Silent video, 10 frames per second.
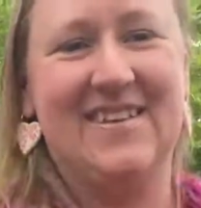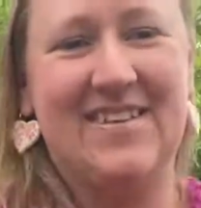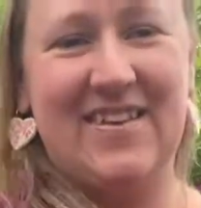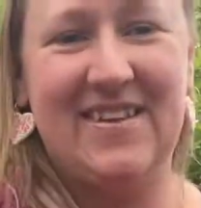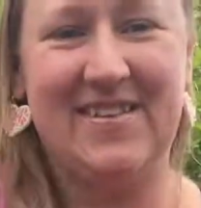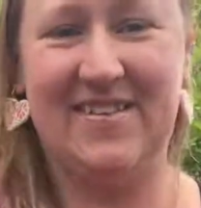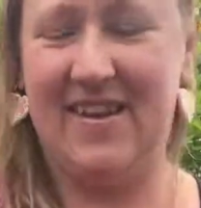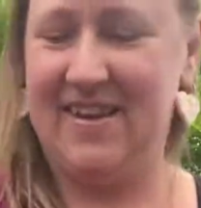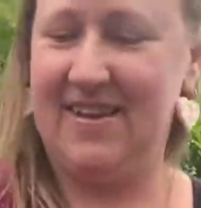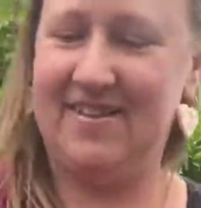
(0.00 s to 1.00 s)
so this
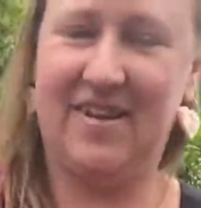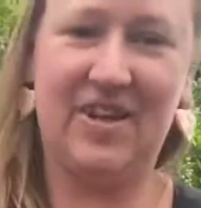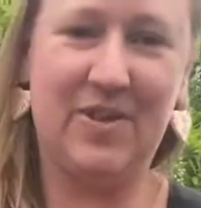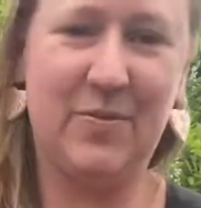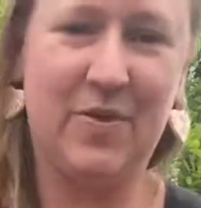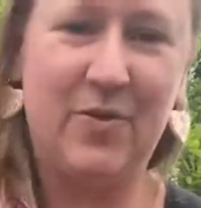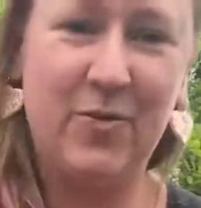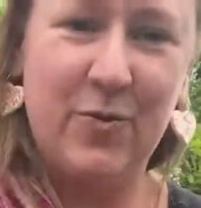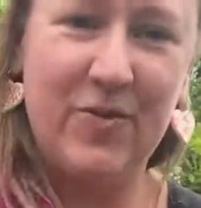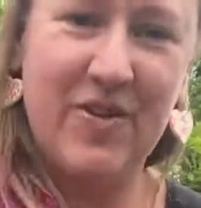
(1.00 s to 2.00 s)
is another
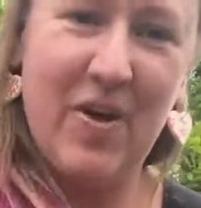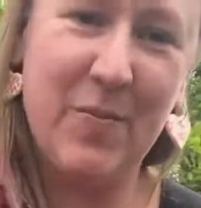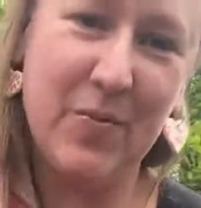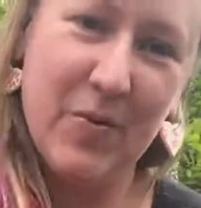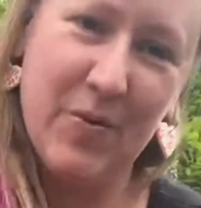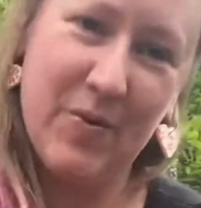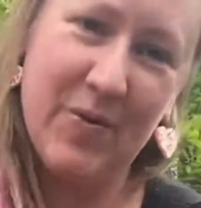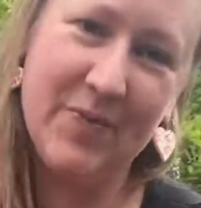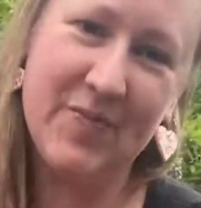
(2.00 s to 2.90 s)
beautiful sample